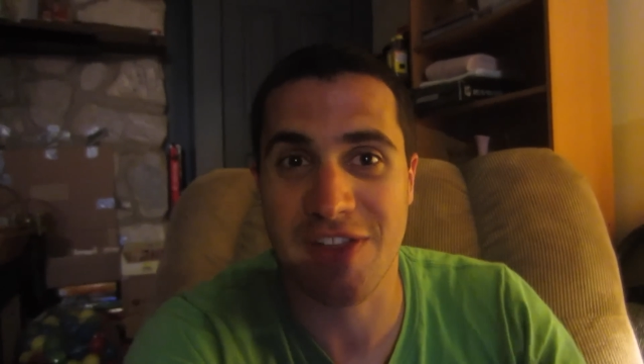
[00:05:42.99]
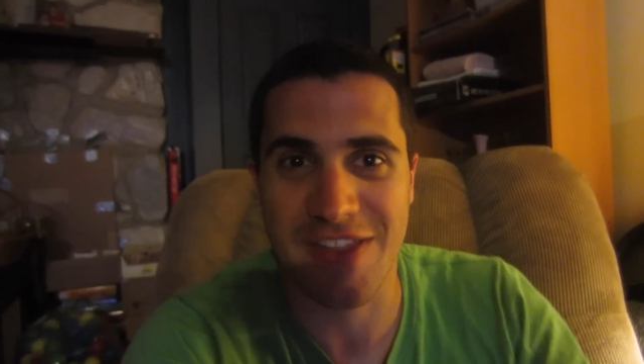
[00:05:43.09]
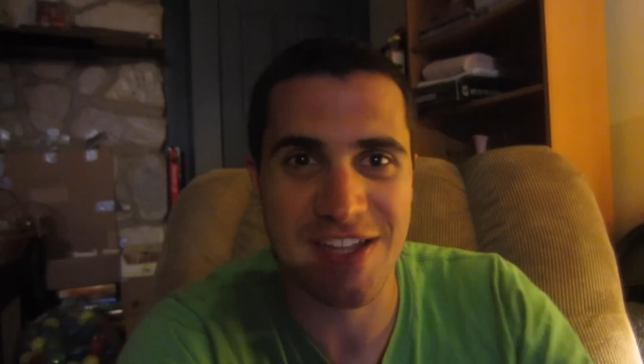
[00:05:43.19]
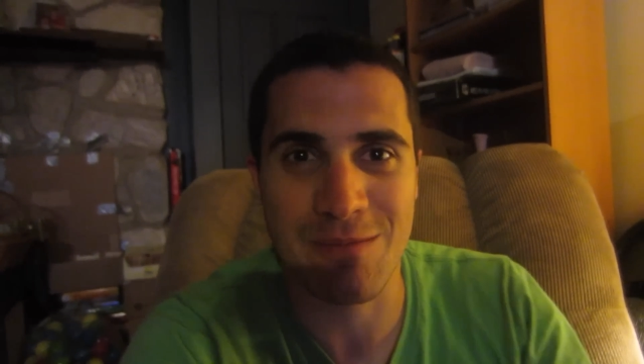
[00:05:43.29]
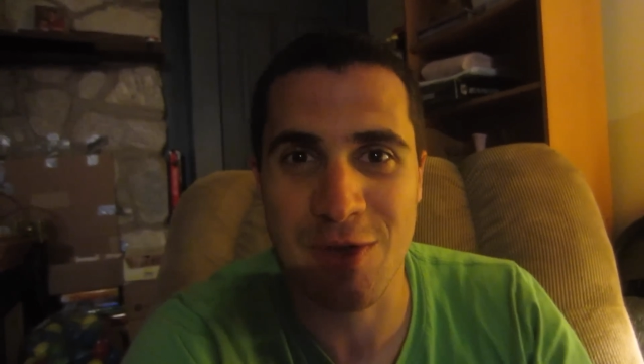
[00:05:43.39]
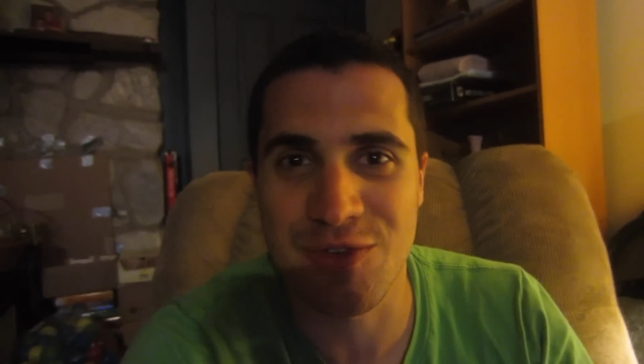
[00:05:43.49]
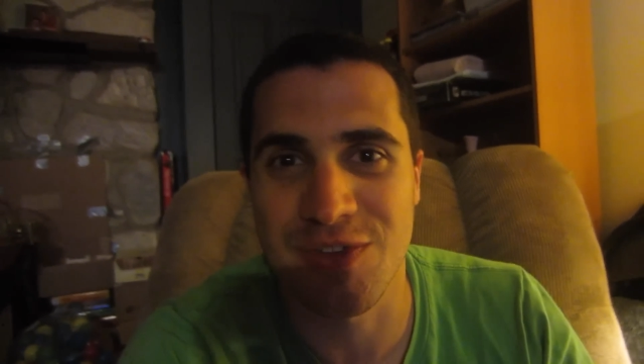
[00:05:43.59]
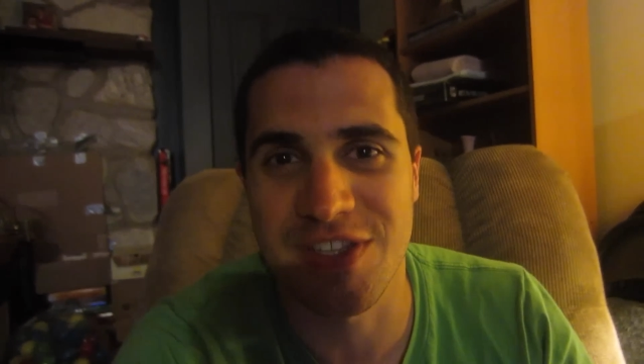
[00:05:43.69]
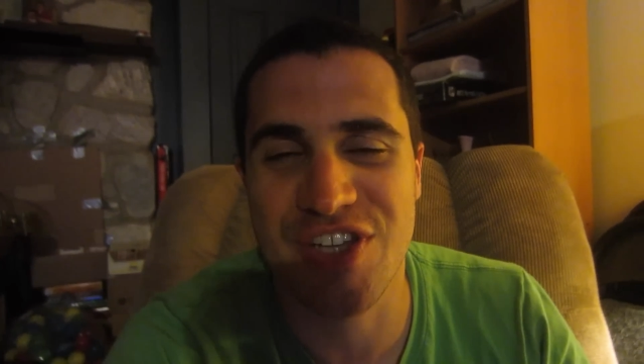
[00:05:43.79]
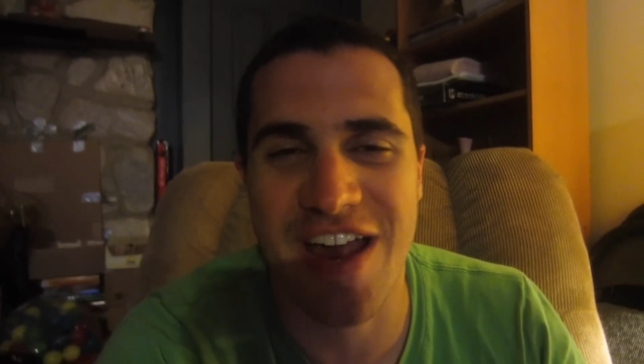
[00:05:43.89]
I think I'm going to do
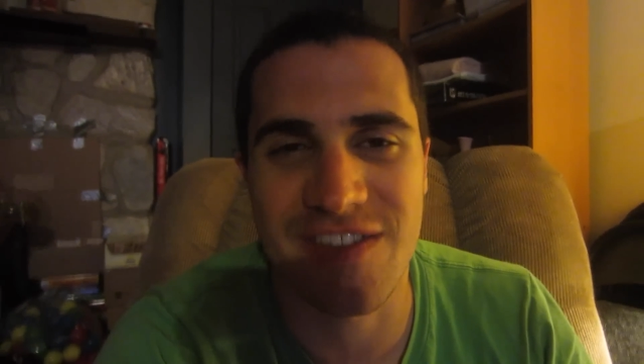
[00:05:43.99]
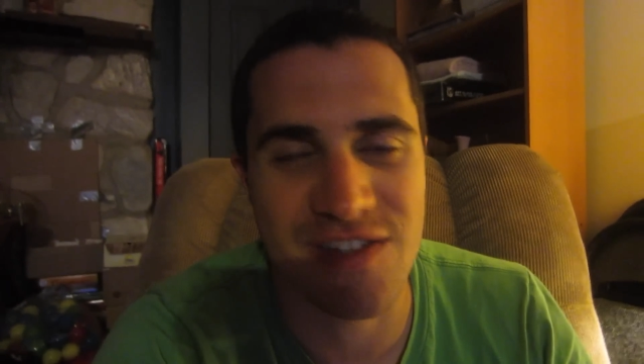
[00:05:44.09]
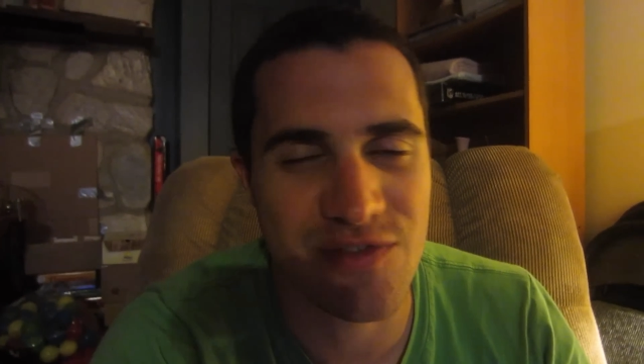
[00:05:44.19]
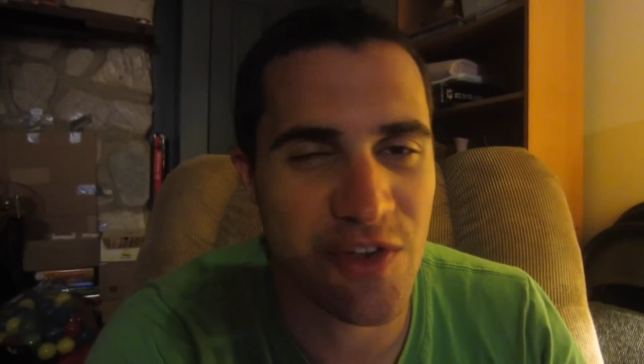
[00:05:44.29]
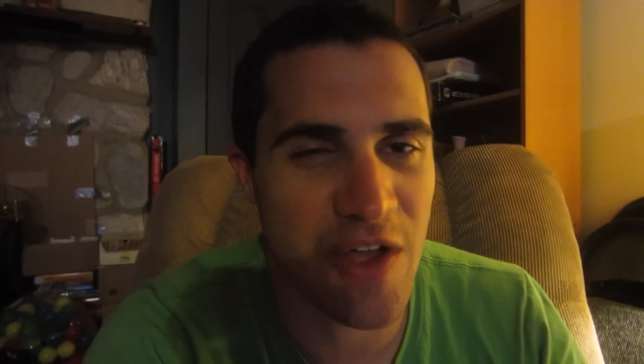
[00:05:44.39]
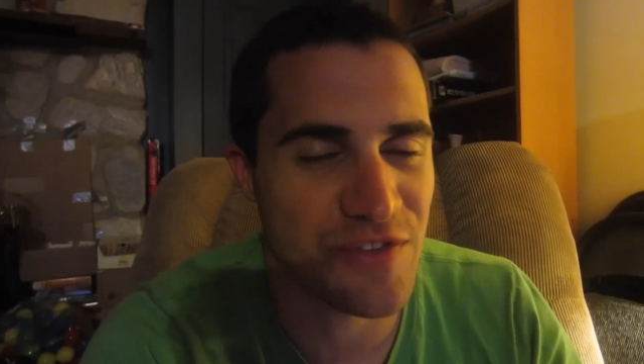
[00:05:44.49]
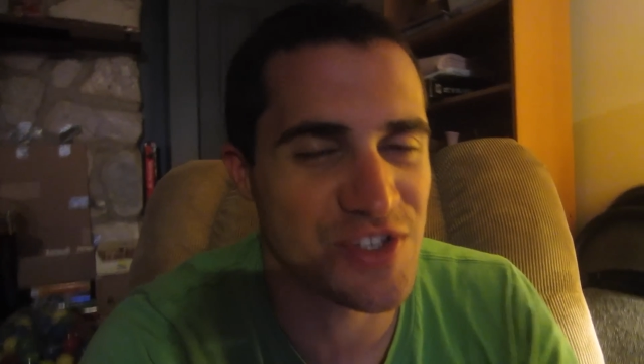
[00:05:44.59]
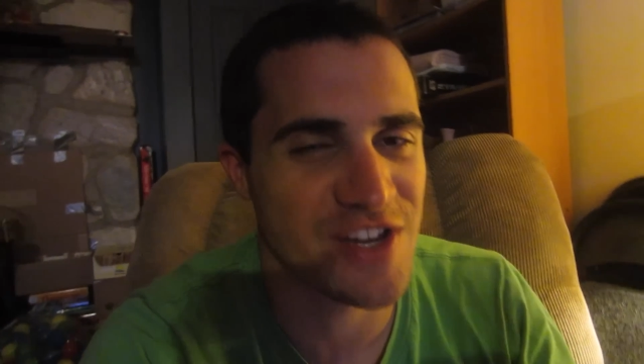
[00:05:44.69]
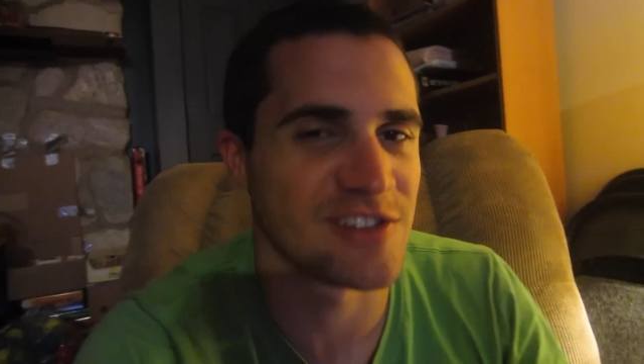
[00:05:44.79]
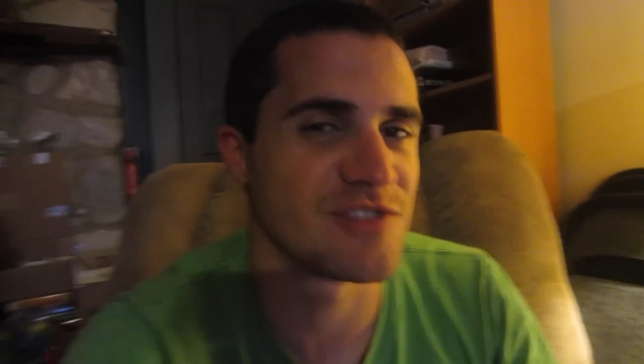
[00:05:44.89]
the challenge video. I have a
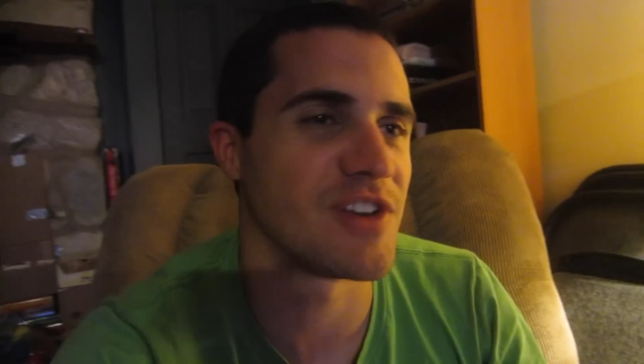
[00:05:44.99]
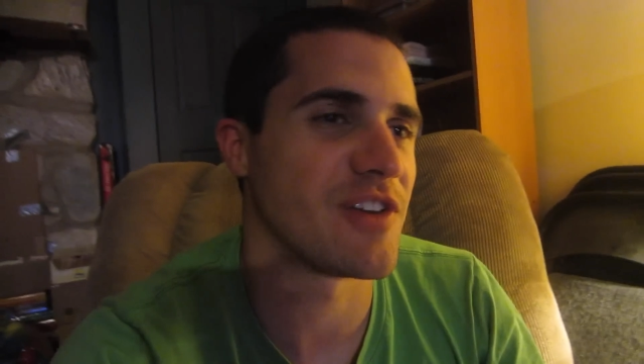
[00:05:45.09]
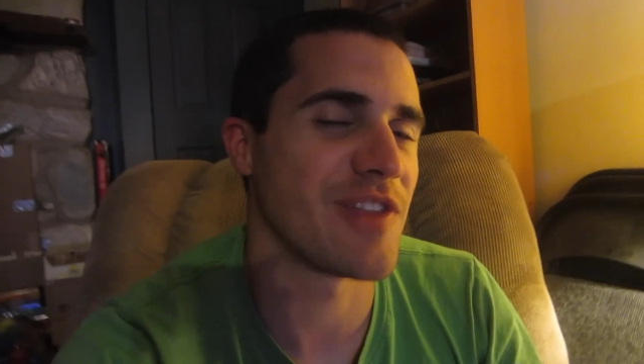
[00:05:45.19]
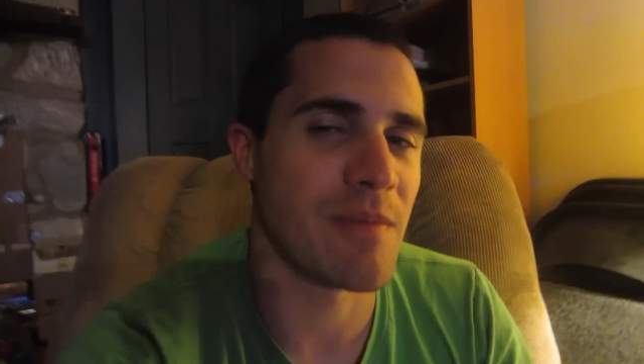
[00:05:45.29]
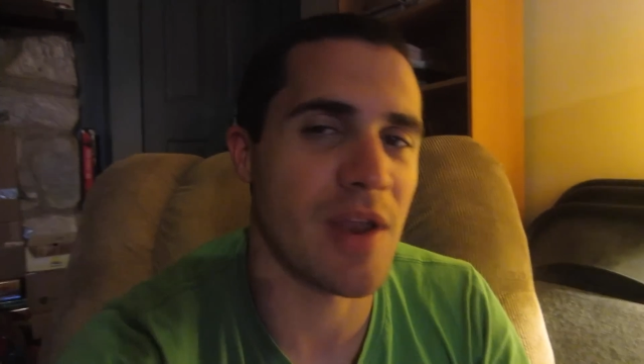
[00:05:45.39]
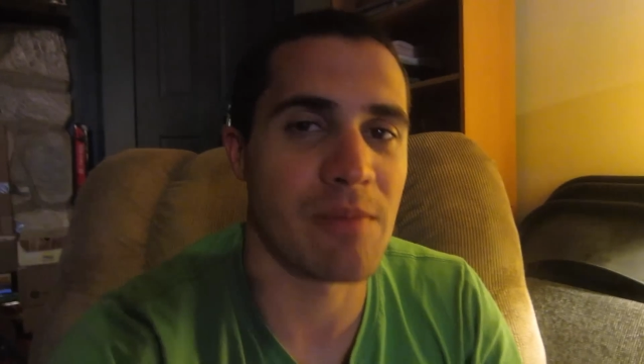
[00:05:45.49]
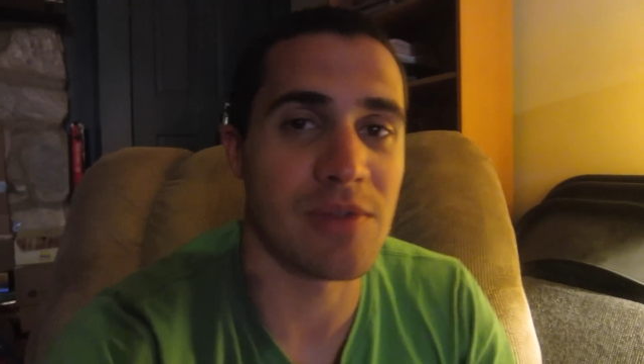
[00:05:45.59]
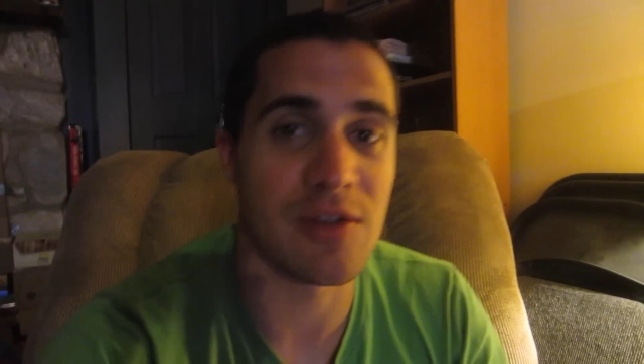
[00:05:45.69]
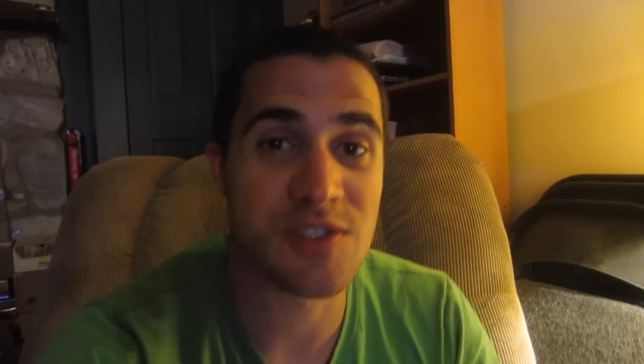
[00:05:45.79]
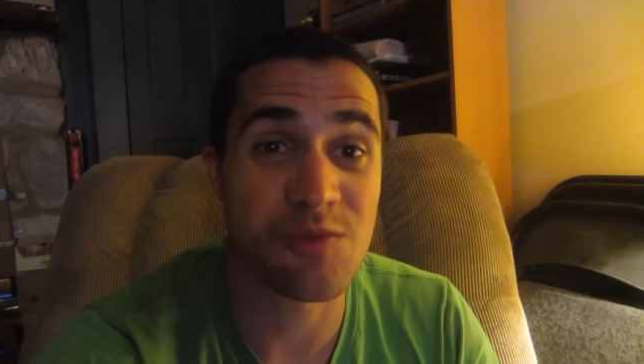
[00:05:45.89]
challenge video that I'm going to
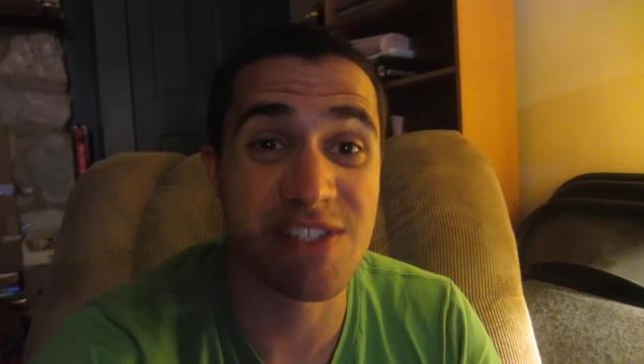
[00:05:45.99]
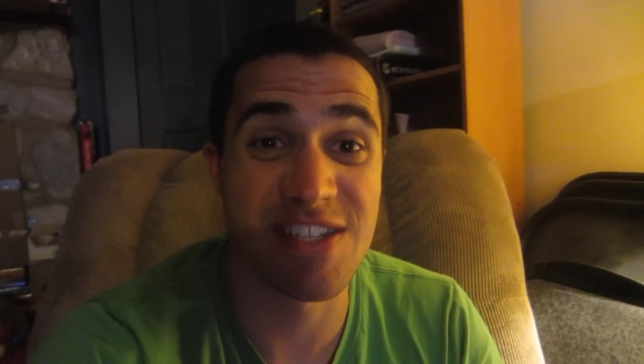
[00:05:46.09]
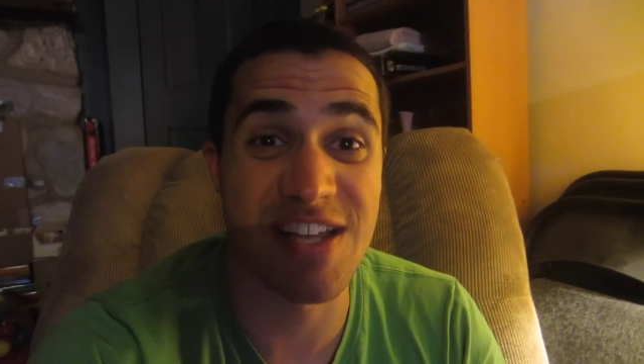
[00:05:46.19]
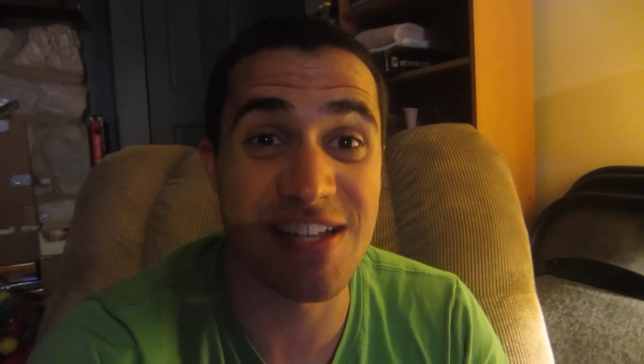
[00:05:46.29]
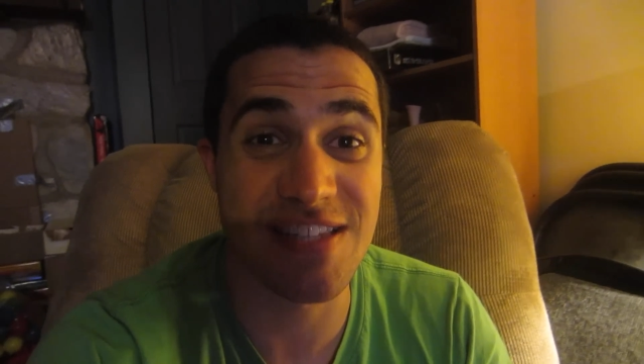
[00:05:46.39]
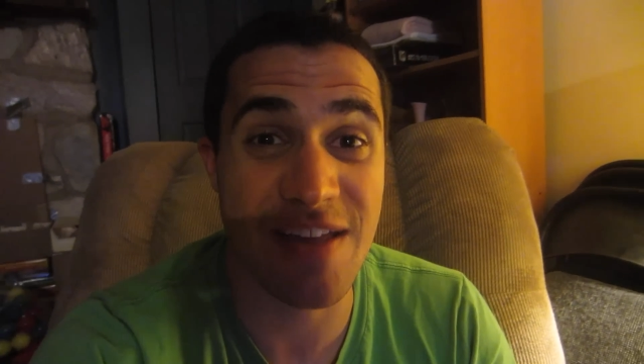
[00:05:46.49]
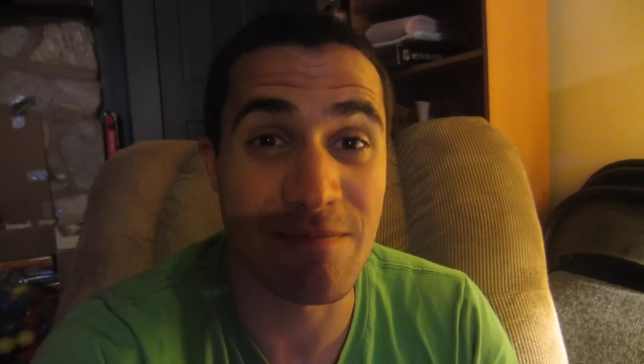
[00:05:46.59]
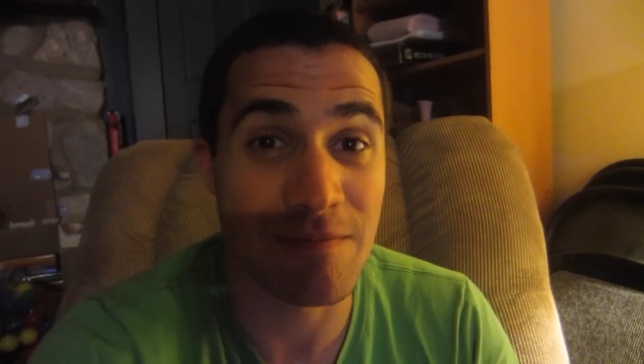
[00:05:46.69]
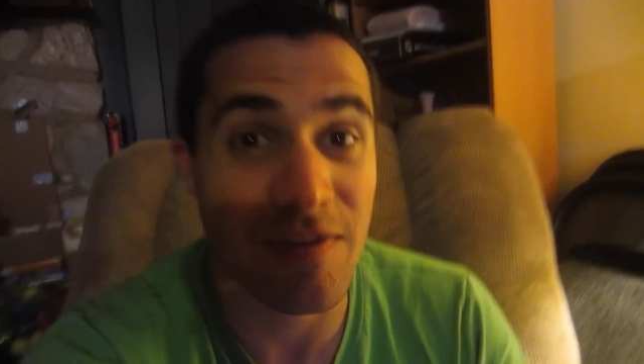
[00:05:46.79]
upload. So we'll see you guys then.